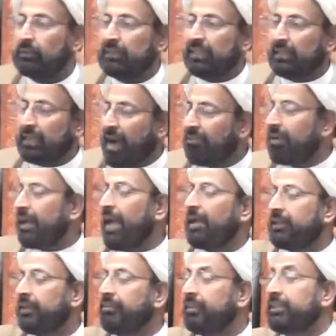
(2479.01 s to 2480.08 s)
the coward
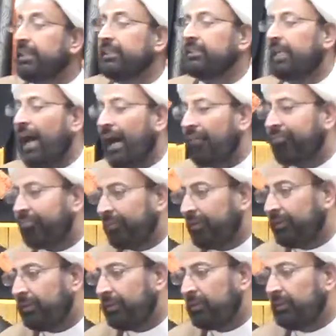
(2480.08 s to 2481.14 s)
activities of
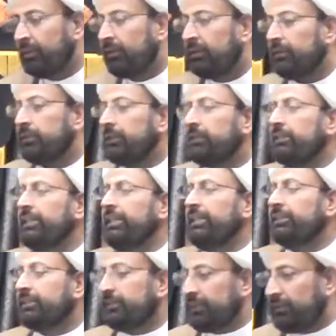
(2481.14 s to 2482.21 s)

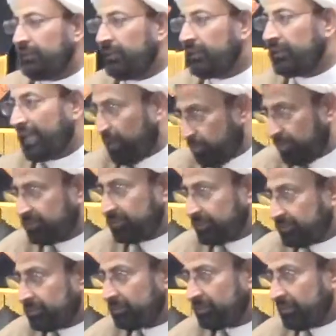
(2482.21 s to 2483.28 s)
these
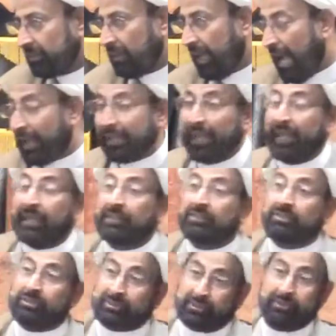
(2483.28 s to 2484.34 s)
terrorists
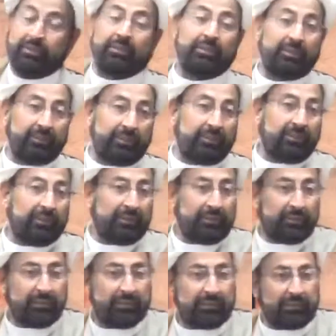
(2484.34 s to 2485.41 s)
against
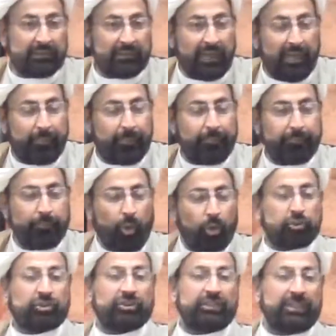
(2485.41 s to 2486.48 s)
the
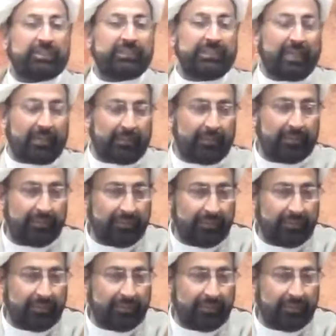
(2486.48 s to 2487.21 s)
most sincere